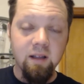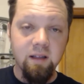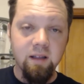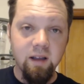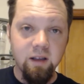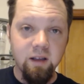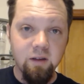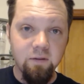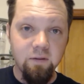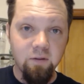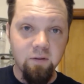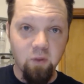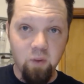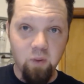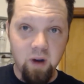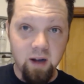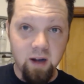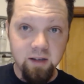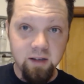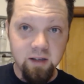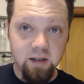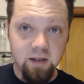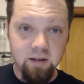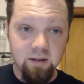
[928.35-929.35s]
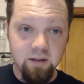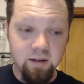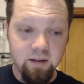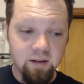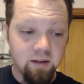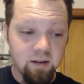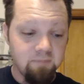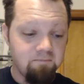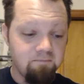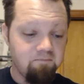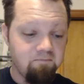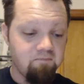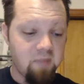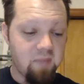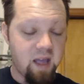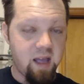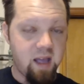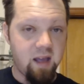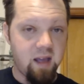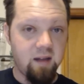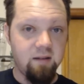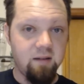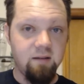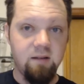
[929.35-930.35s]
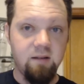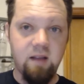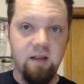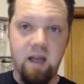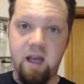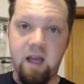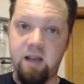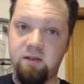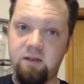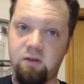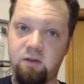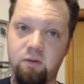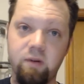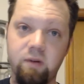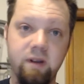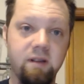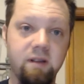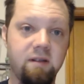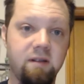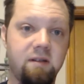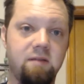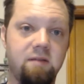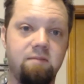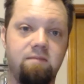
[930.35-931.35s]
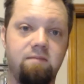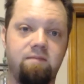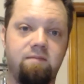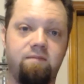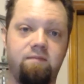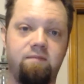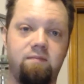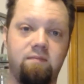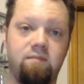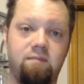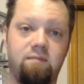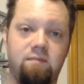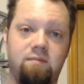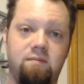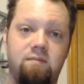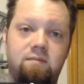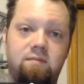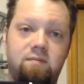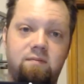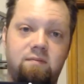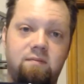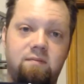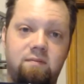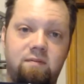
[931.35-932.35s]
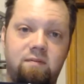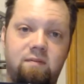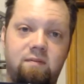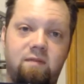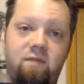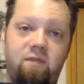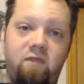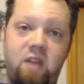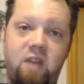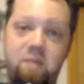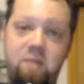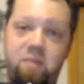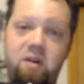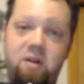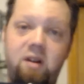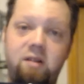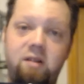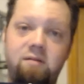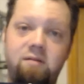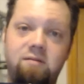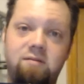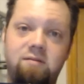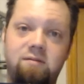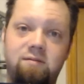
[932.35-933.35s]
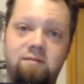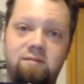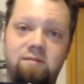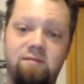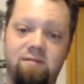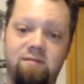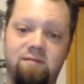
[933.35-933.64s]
Thank you for watching, and as always, vape on.